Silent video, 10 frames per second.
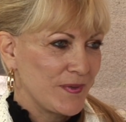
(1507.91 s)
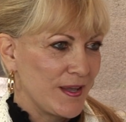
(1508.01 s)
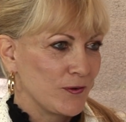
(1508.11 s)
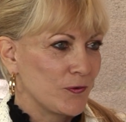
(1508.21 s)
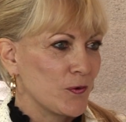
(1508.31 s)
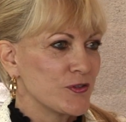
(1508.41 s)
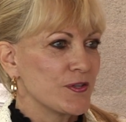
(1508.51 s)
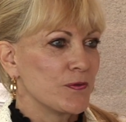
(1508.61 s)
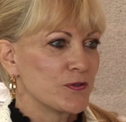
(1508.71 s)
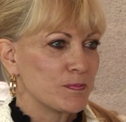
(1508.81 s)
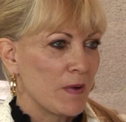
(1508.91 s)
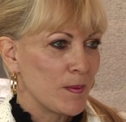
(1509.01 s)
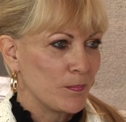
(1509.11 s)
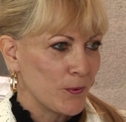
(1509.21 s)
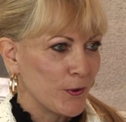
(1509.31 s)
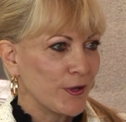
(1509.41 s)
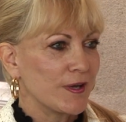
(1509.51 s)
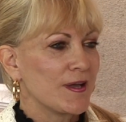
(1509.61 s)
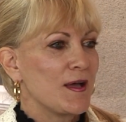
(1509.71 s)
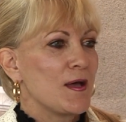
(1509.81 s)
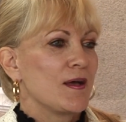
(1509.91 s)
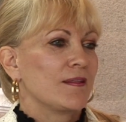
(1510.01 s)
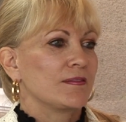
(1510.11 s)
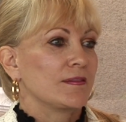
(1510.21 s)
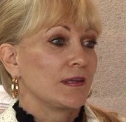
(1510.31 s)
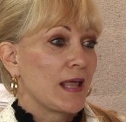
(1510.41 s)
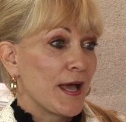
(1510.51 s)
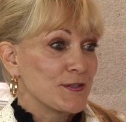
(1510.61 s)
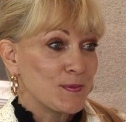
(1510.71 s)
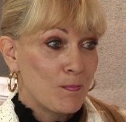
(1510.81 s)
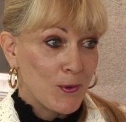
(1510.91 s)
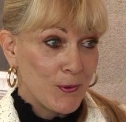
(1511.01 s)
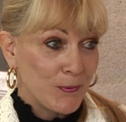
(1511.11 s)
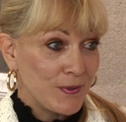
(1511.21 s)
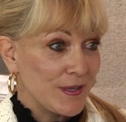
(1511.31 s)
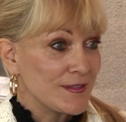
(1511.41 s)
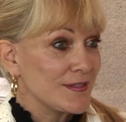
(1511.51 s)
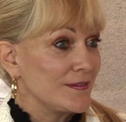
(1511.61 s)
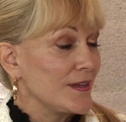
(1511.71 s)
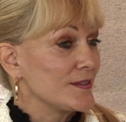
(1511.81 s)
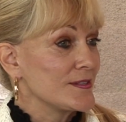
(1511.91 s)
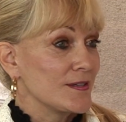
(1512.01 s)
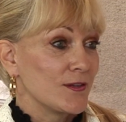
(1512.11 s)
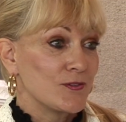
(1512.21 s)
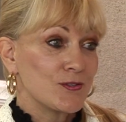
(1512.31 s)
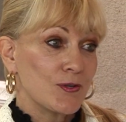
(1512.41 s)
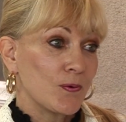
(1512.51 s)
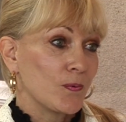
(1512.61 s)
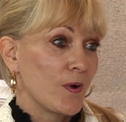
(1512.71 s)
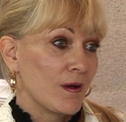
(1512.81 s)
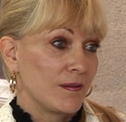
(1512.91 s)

And of course, and there's my book, The Last Moon. It's done so well.